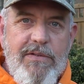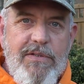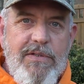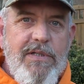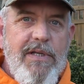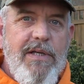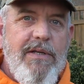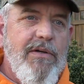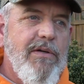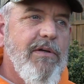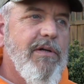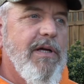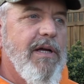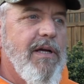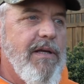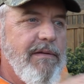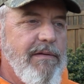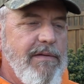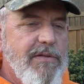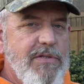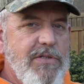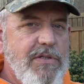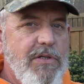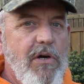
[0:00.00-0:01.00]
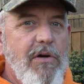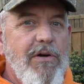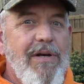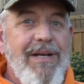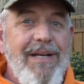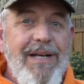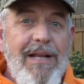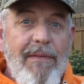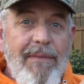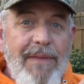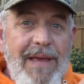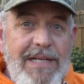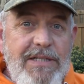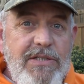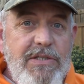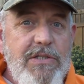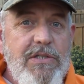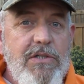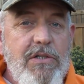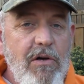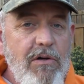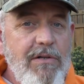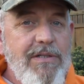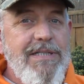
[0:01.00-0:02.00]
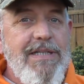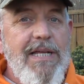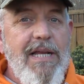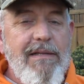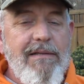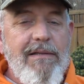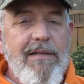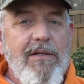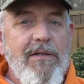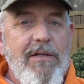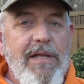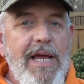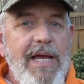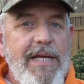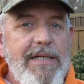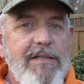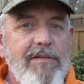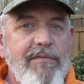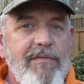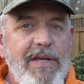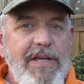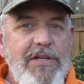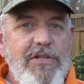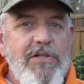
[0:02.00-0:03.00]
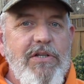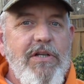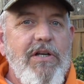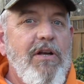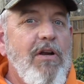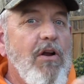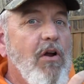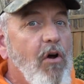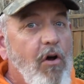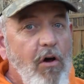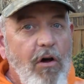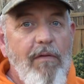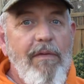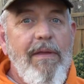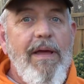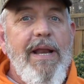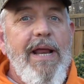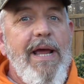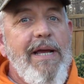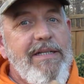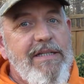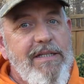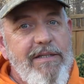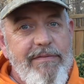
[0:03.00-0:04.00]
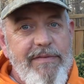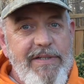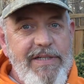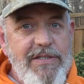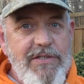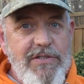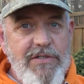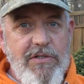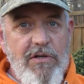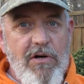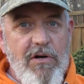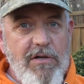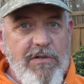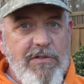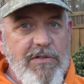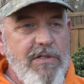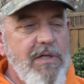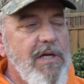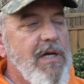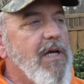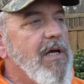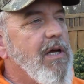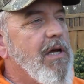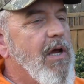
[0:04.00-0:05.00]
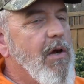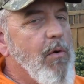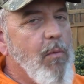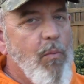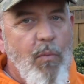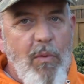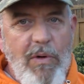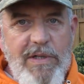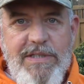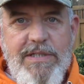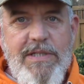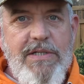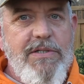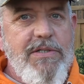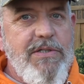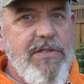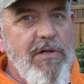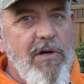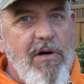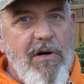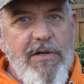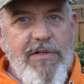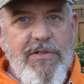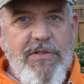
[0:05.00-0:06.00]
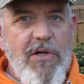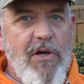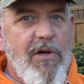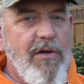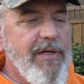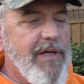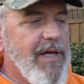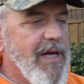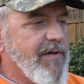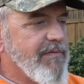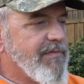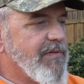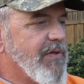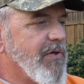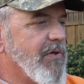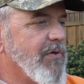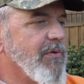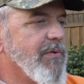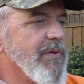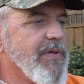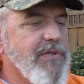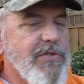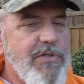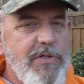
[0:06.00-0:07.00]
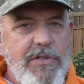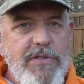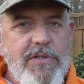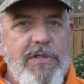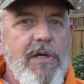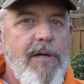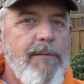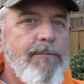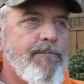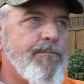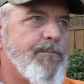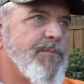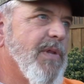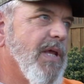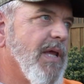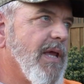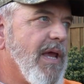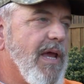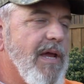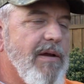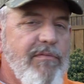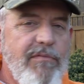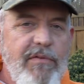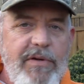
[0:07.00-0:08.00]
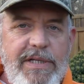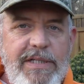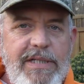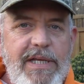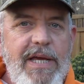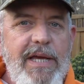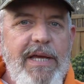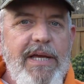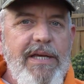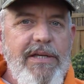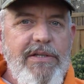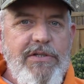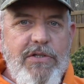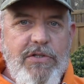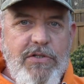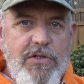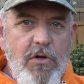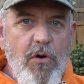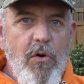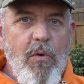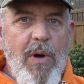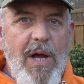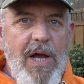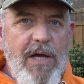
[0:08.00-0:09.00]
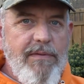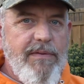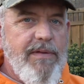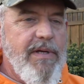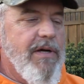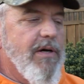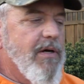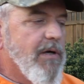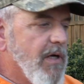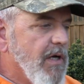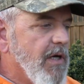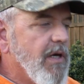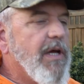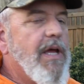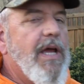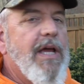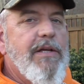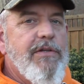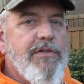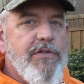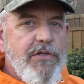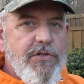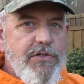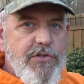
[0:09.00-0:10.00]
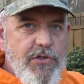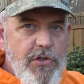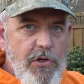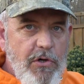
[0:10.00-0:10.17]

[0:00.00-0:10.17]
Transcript: the center and then start it. Now that starts that little activation, and all that activity starts. And once it starts, all you have to do is just every day, just go out there and just